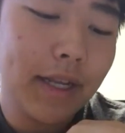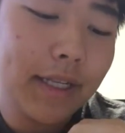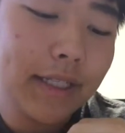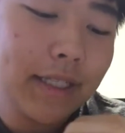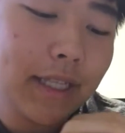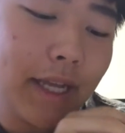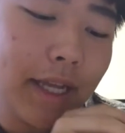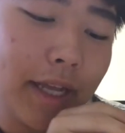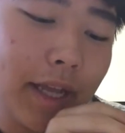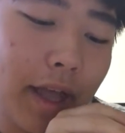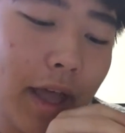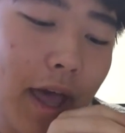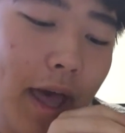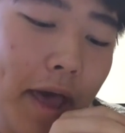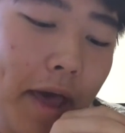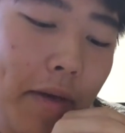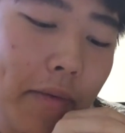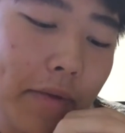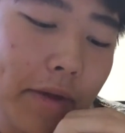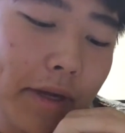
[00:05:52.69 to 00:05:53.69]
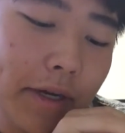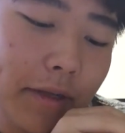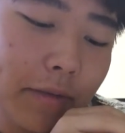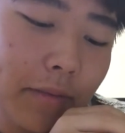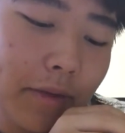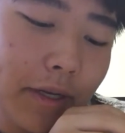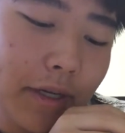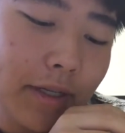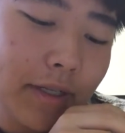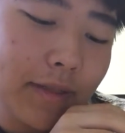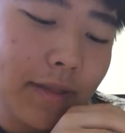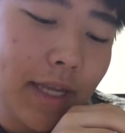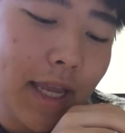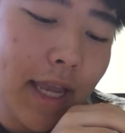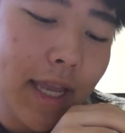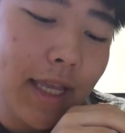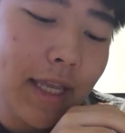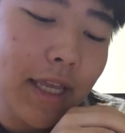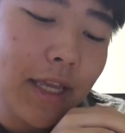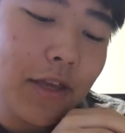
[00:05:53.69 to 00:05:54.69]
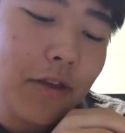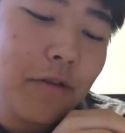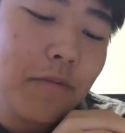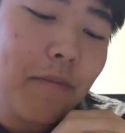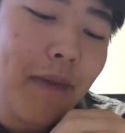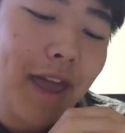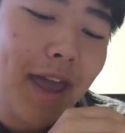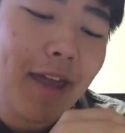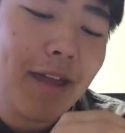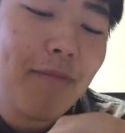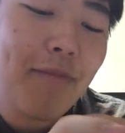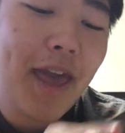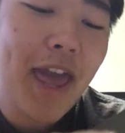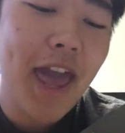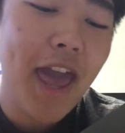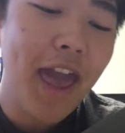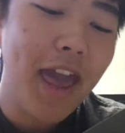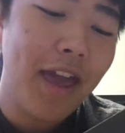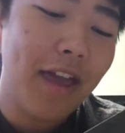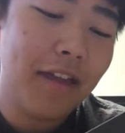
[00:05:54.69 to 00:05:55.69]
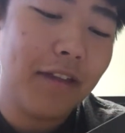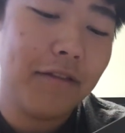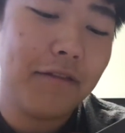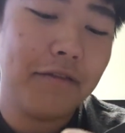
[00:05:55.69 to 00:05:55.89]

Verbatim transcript: It's like, I wanna wanna take you, baby.